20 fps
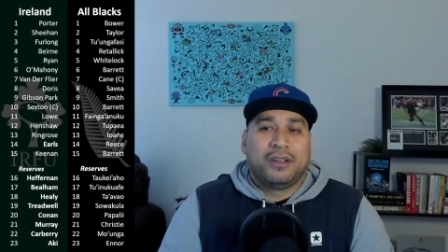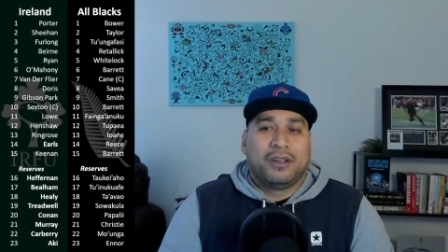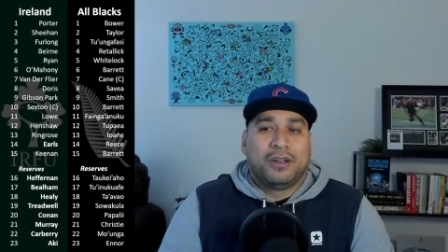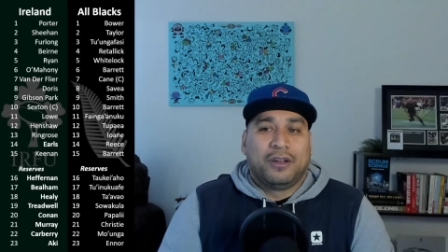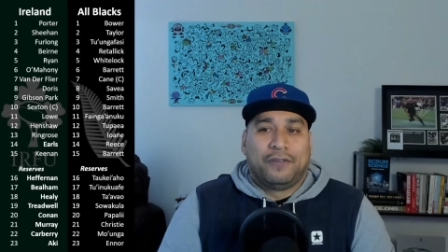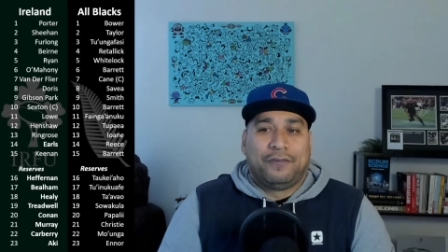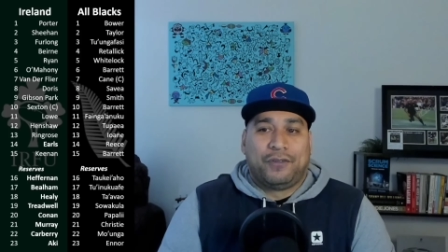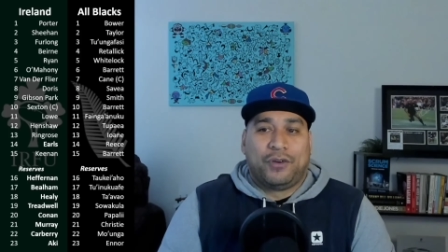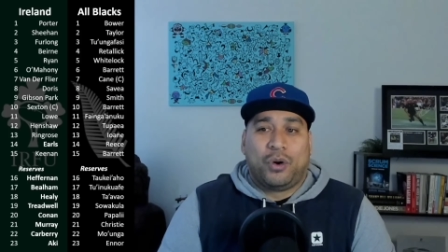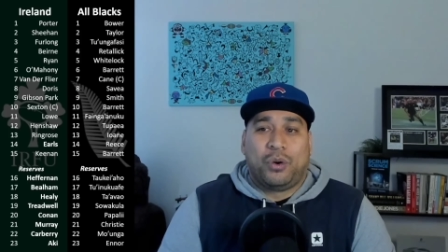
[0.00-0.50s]

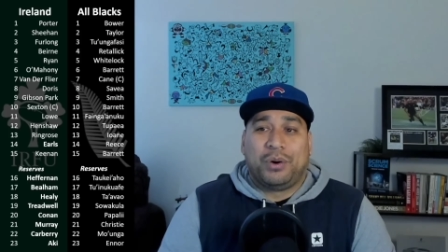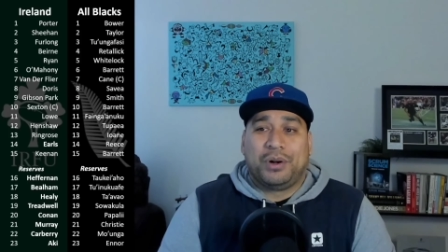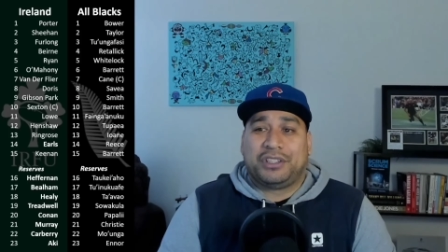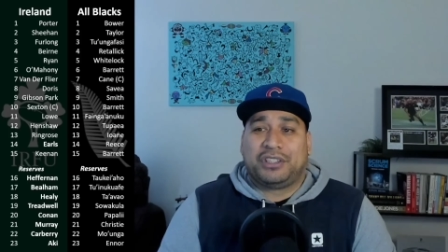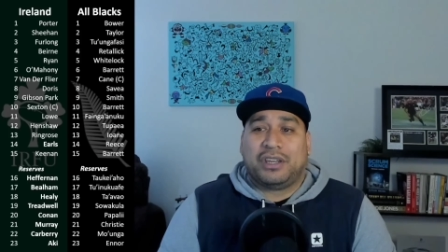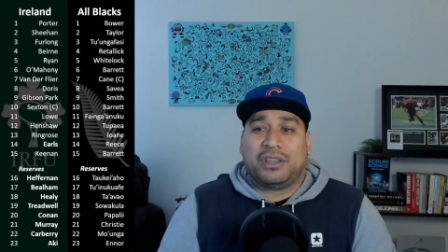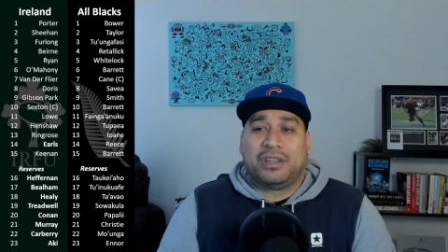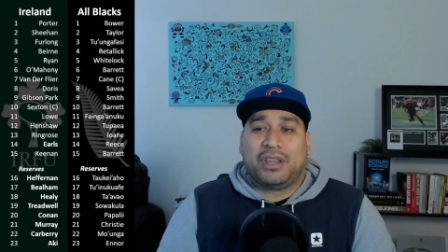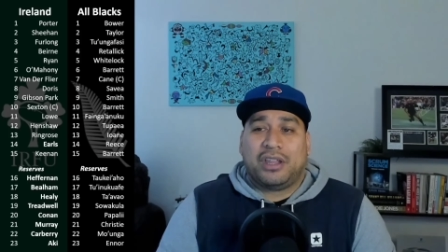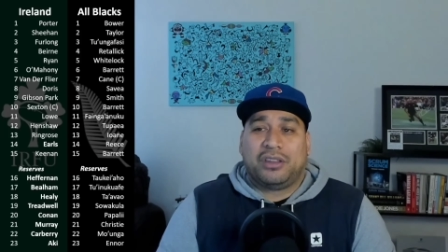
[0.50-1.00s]
forwards
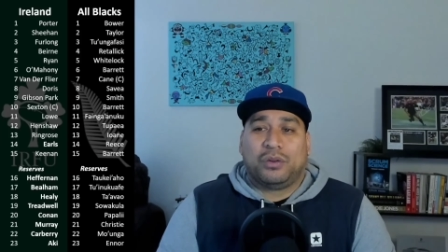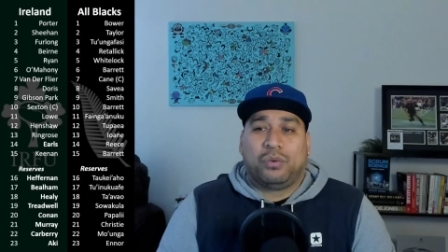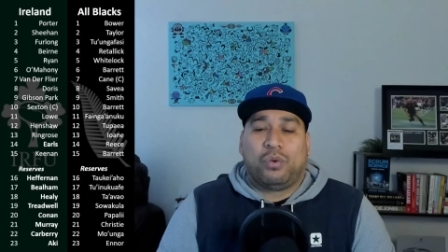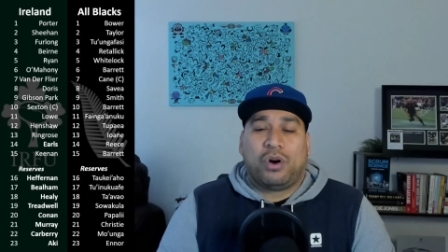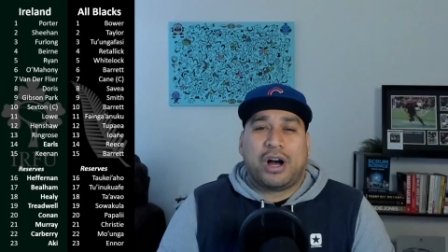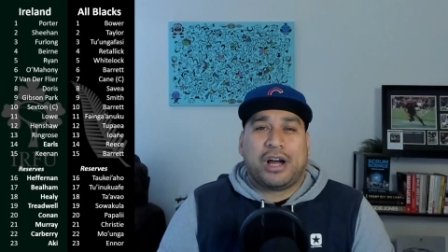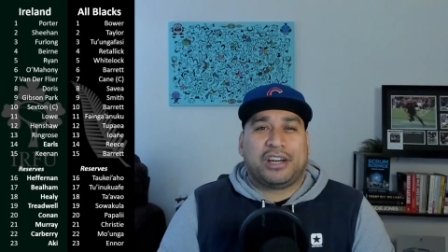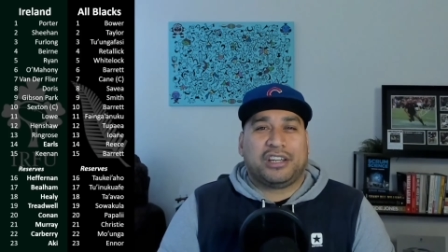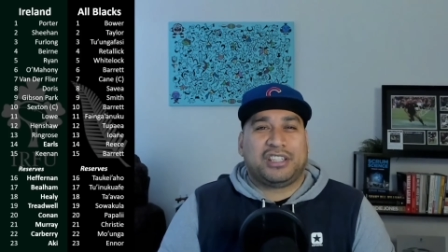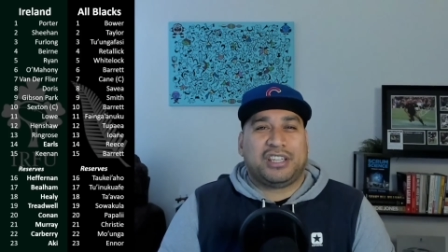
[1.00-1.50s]
and the
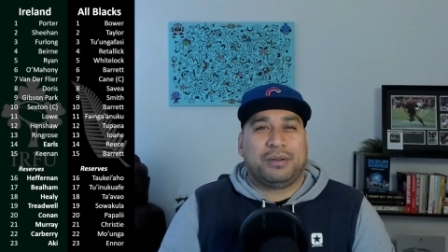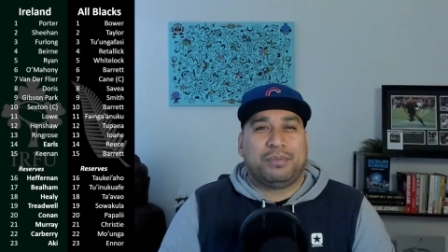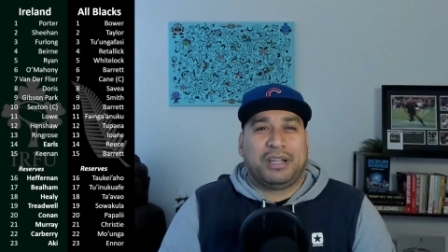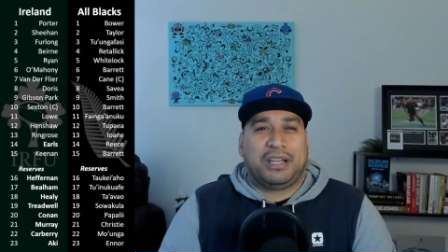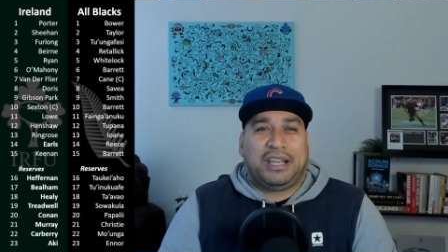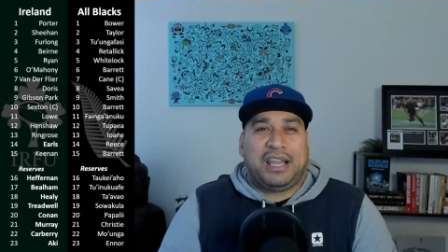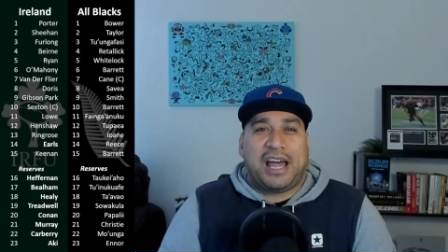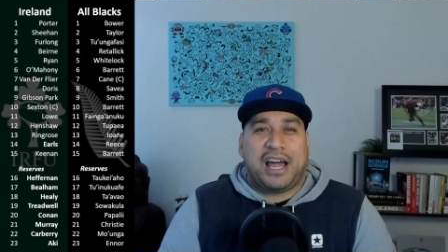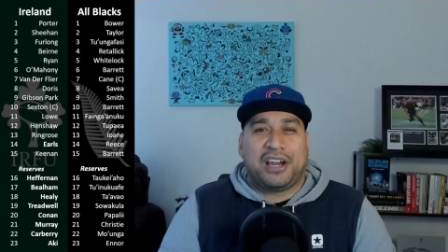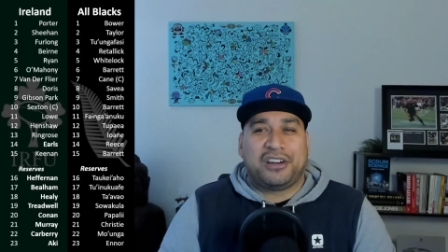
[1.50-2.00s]
wider team at
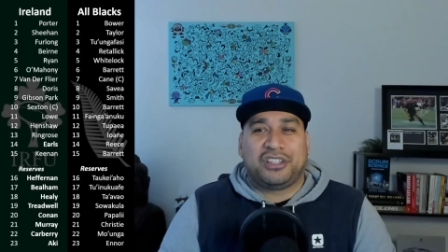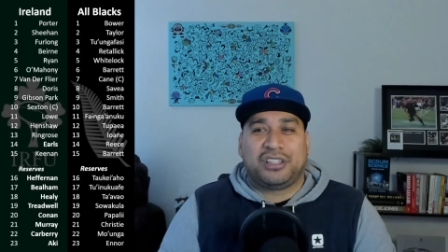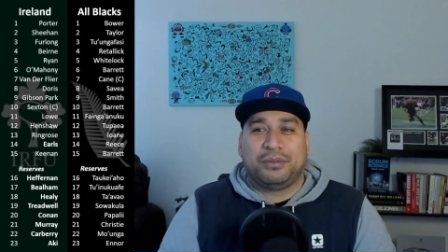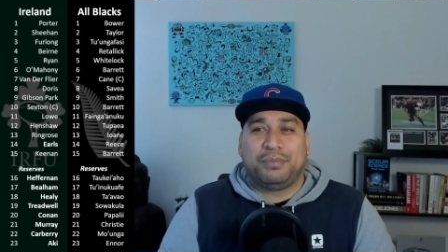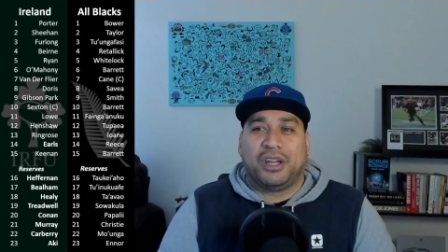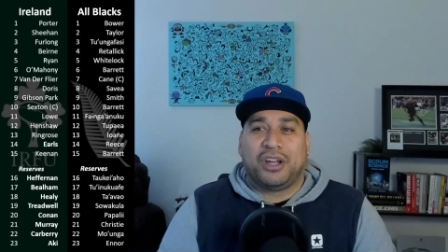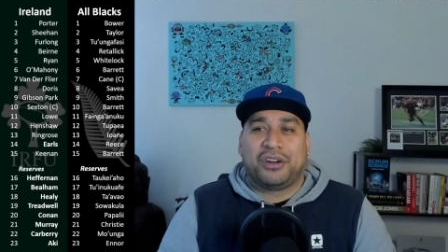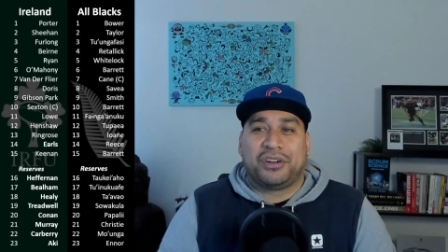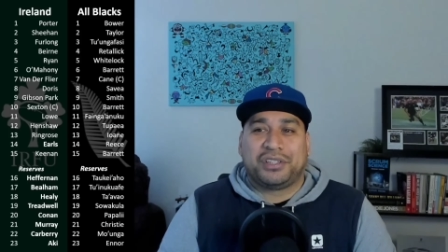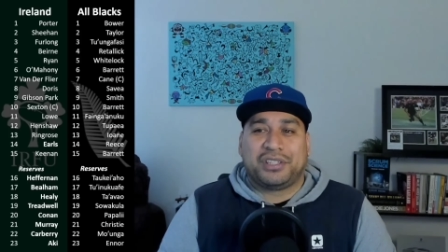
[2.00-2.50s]
large, to be
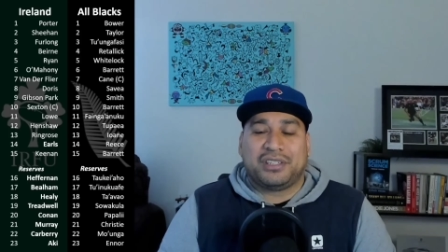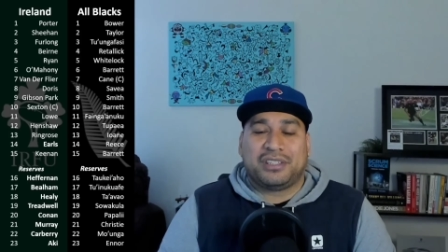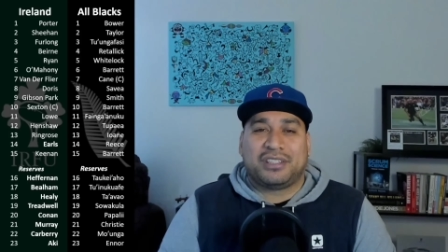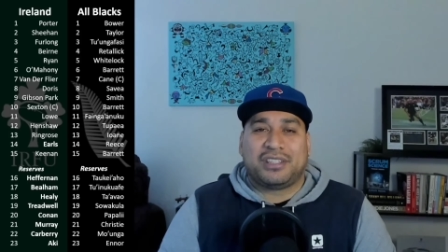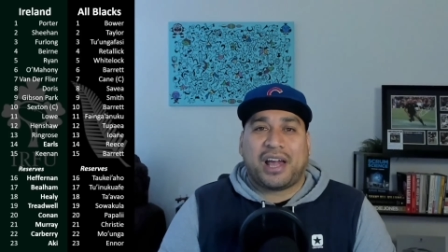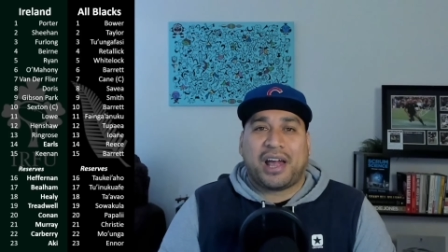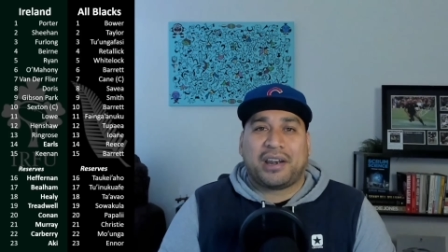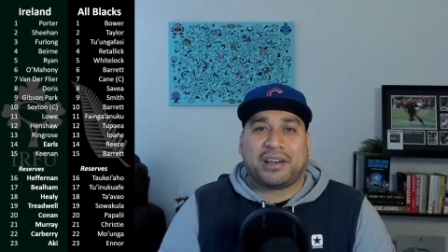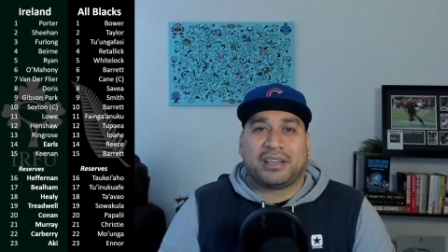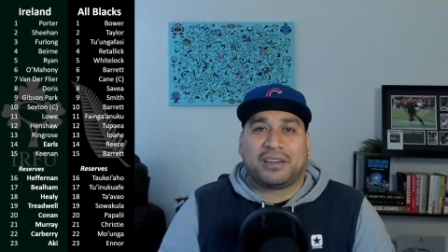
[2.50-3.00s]
honest, it's
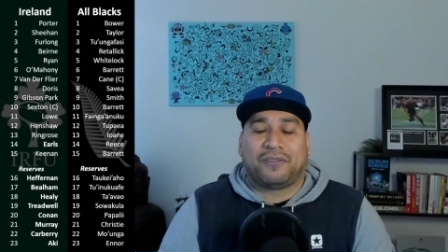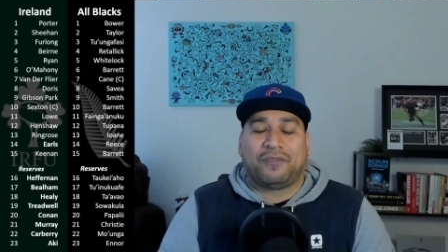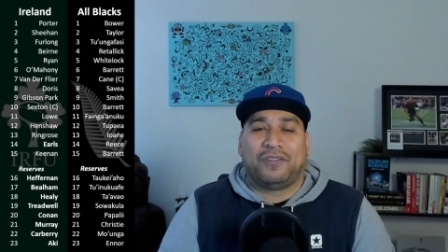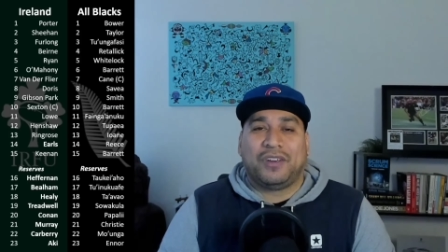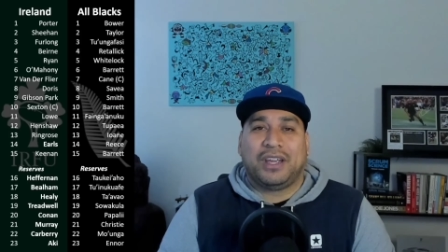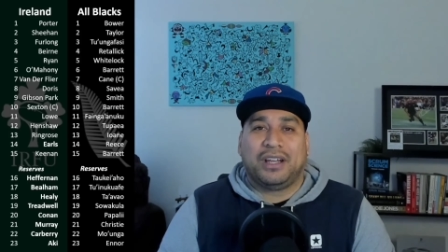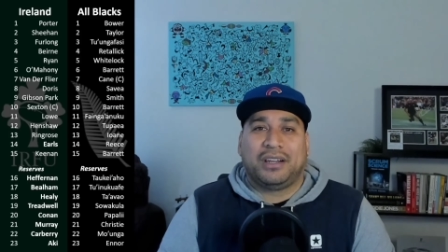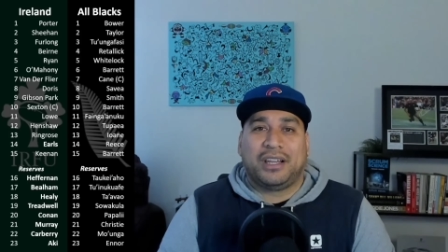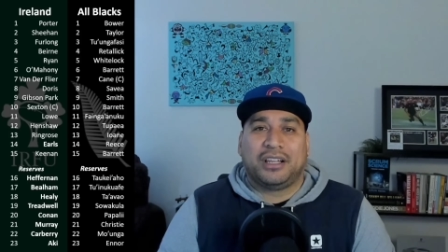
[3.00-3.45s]
starting to feel a